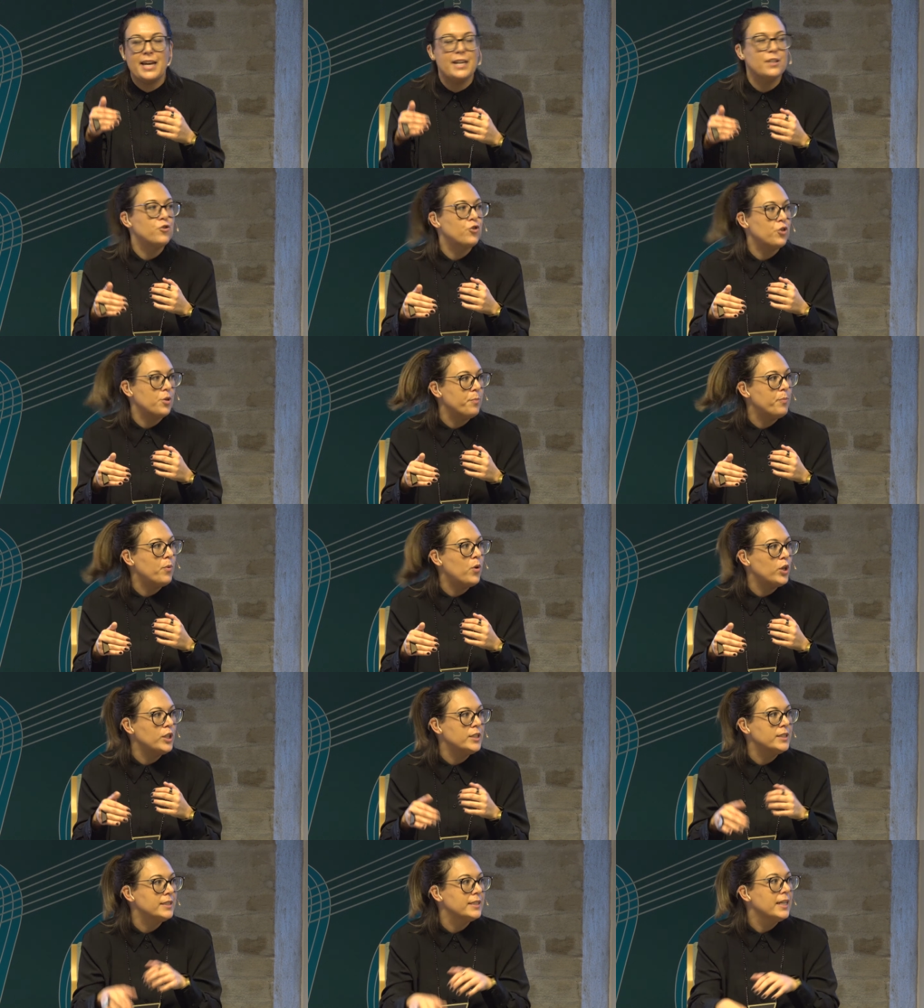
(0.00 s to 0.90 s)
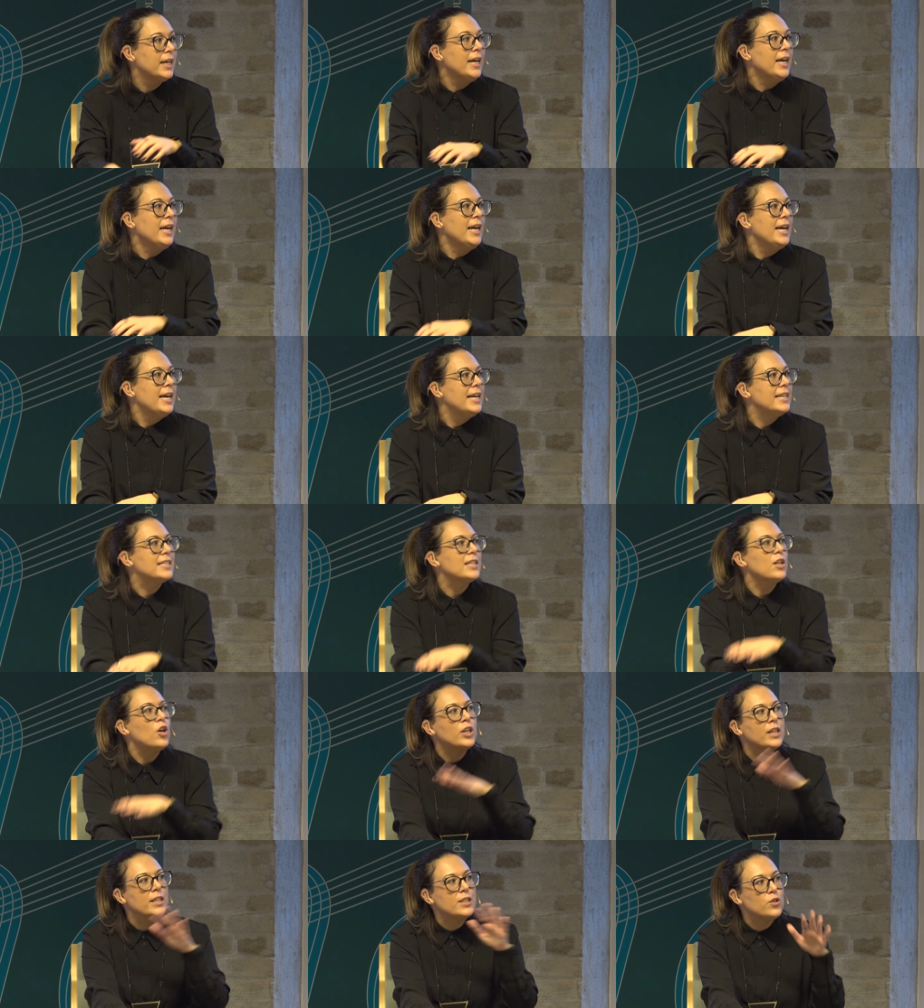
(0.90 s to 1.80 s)
entry point. As
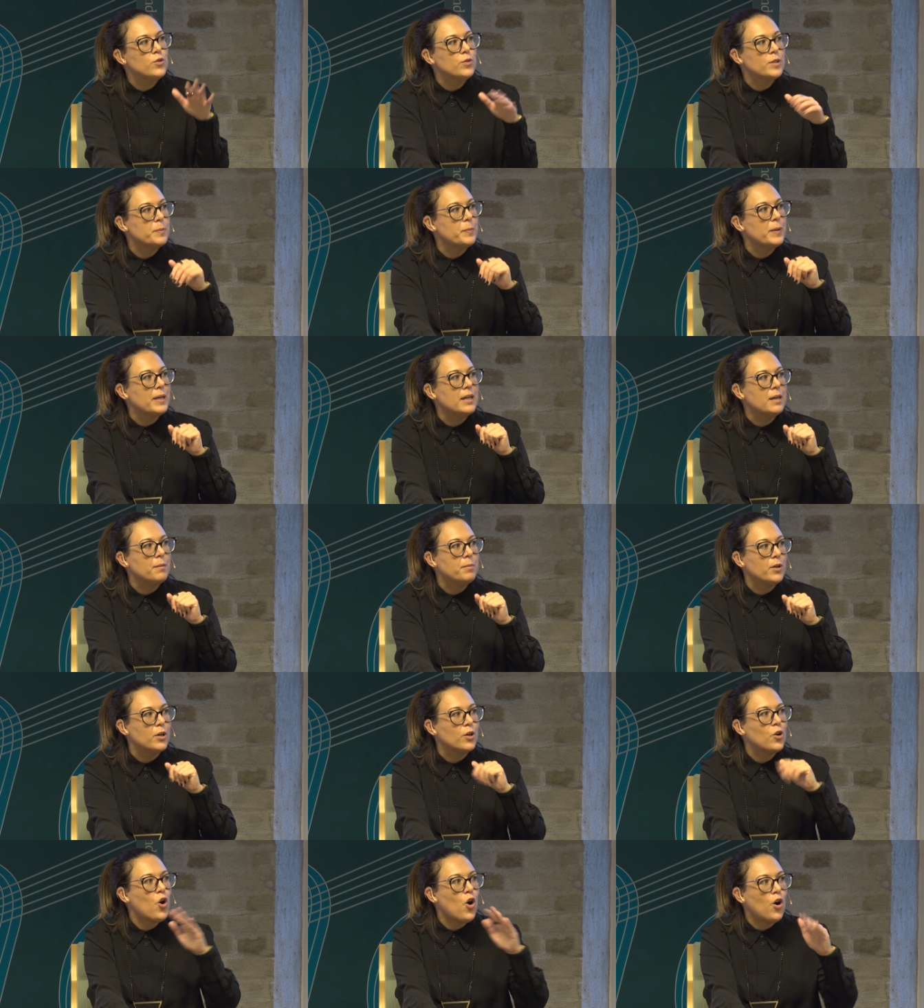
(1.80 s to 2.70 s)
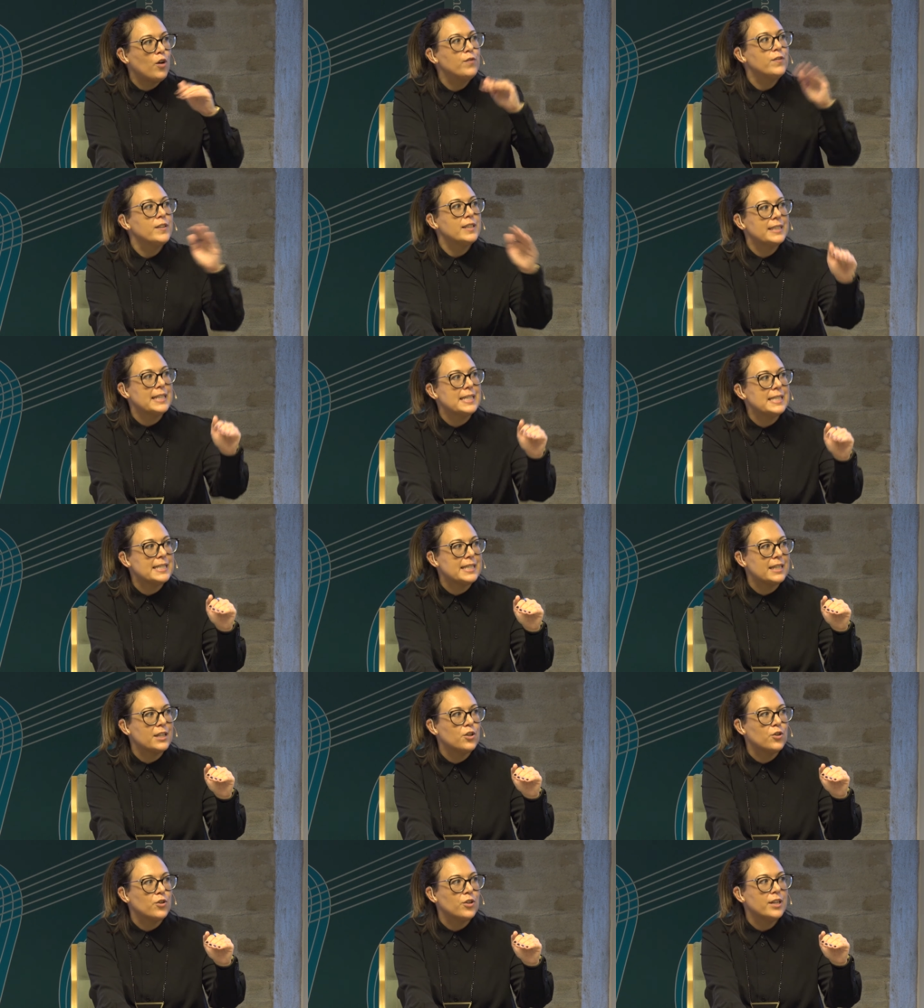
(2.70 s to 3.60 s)
long as you speak about conflict and
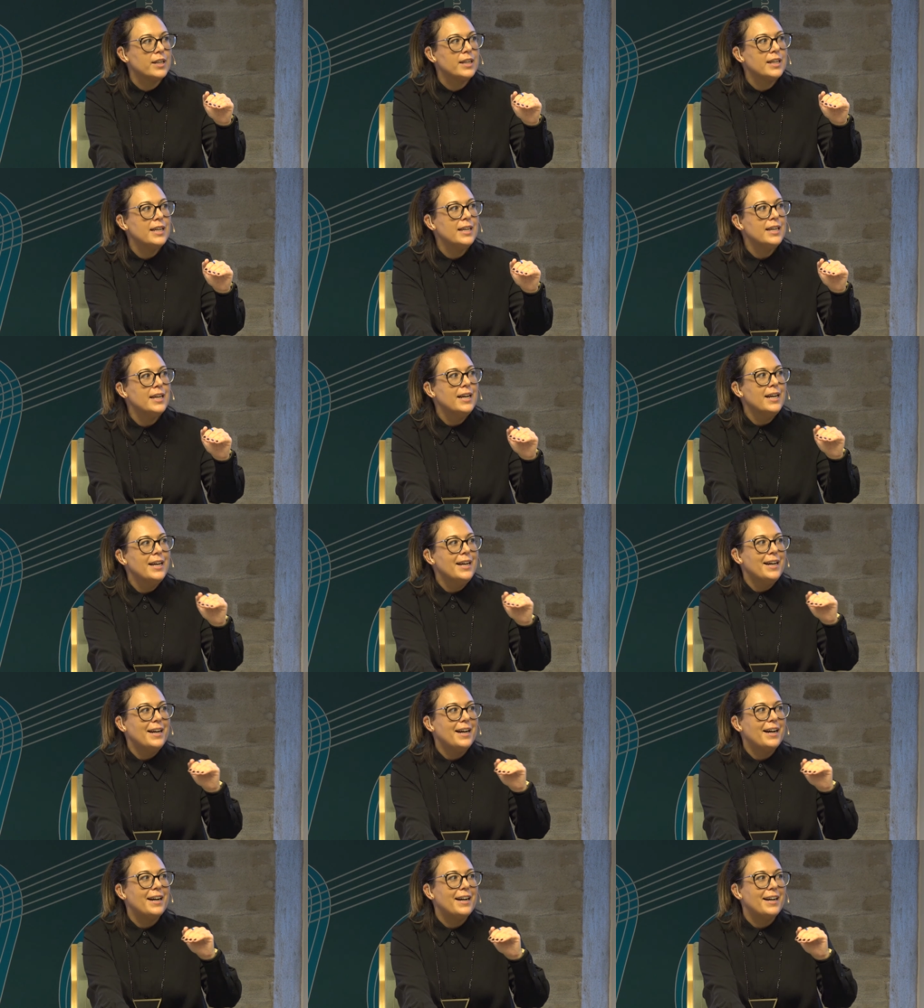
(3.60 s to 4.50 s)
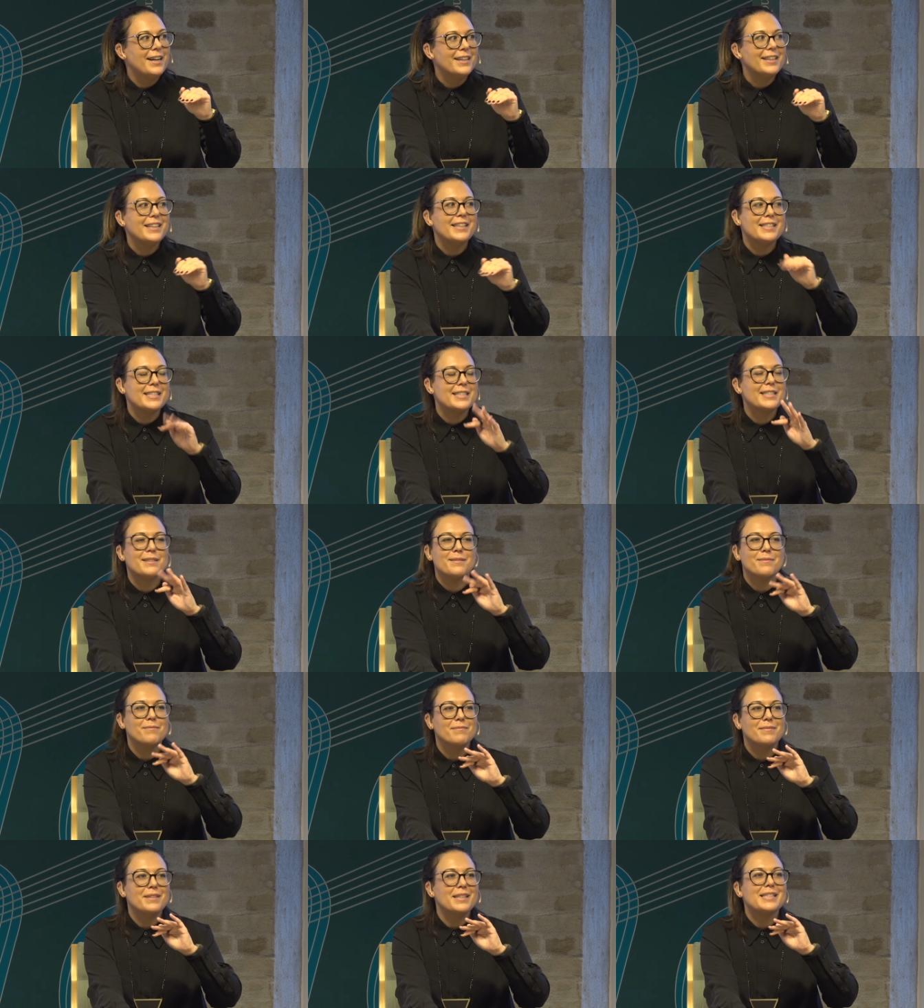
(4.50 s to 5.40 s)
security, uh, it's
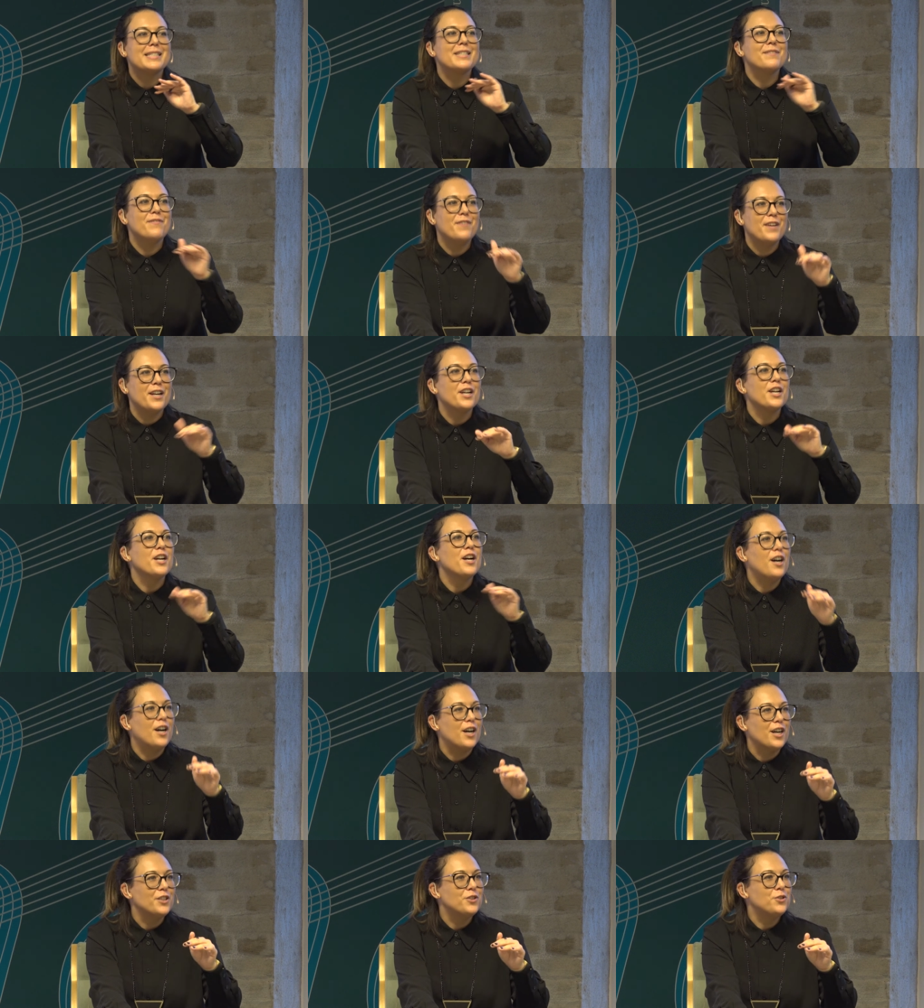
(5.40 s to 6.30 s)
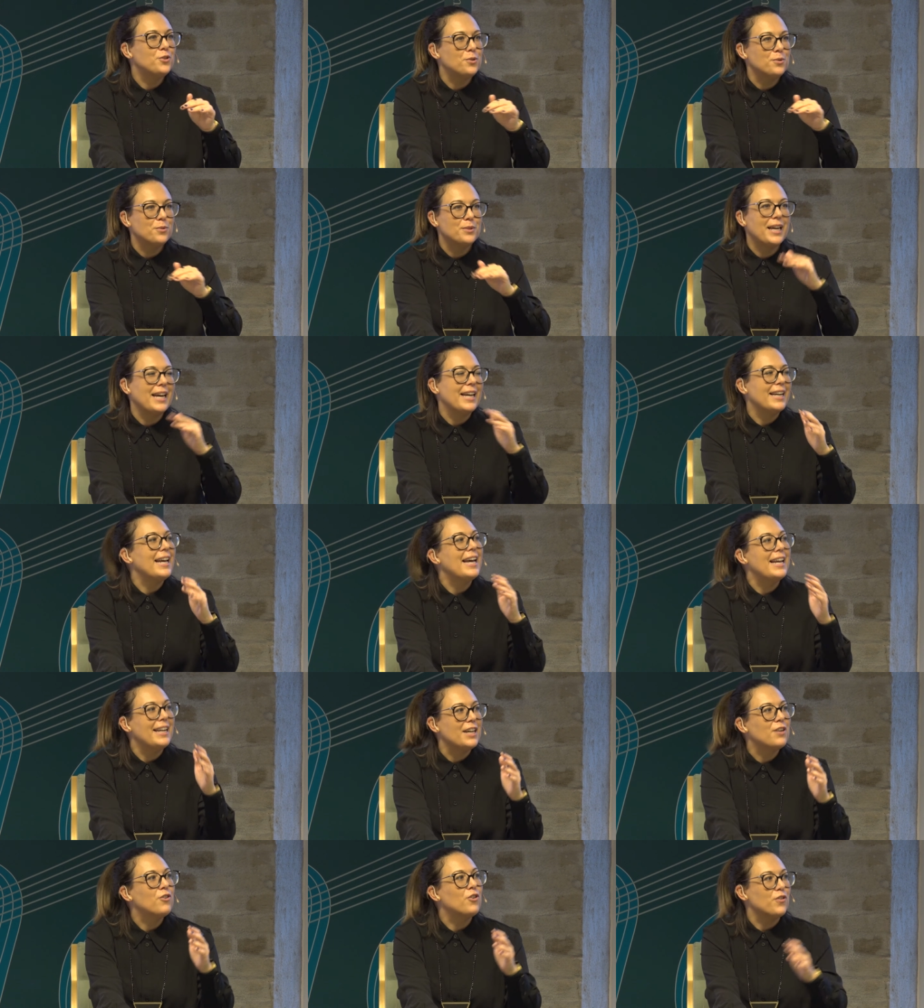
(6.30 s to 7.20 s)
it's very hard to get
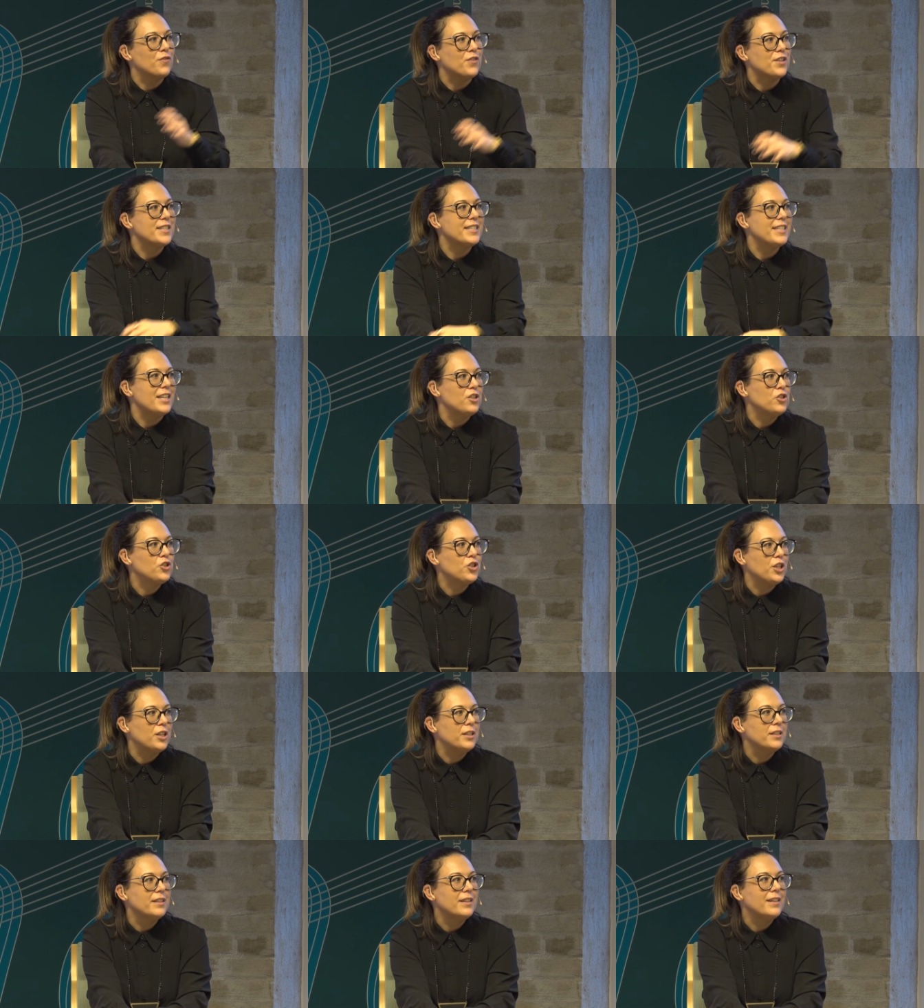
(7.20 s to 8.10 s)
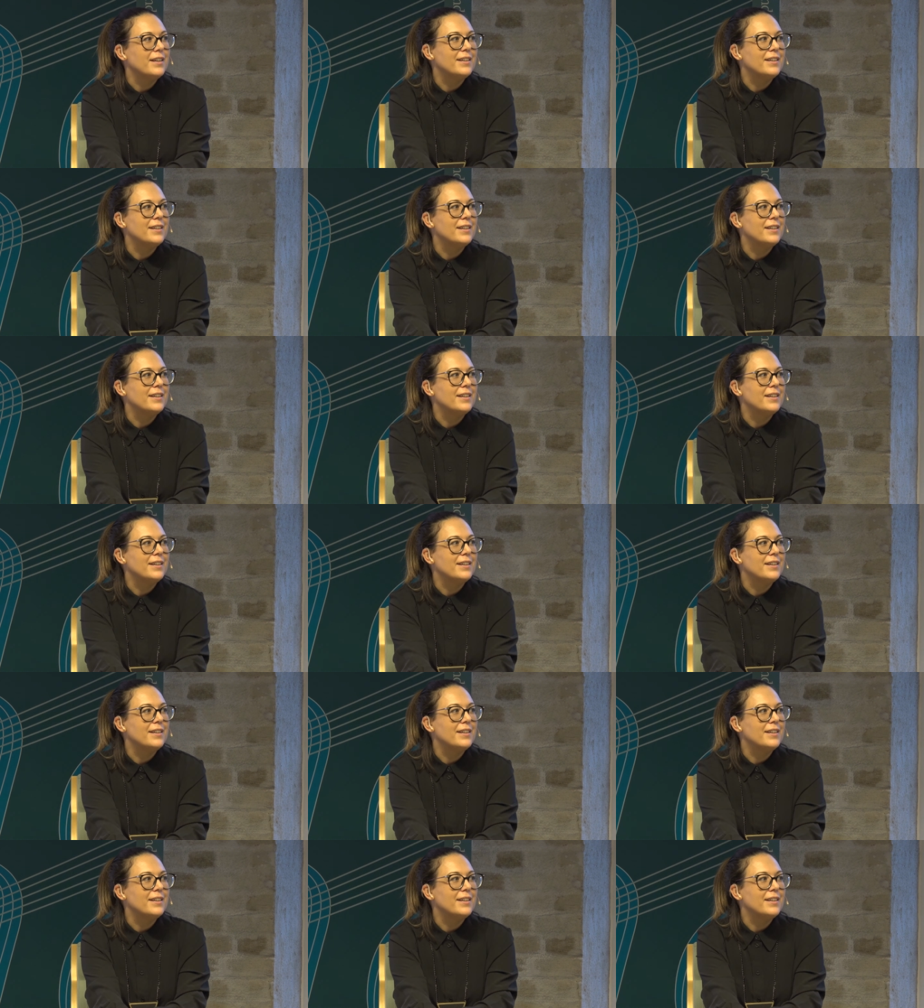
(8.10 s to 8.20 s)
any conversation.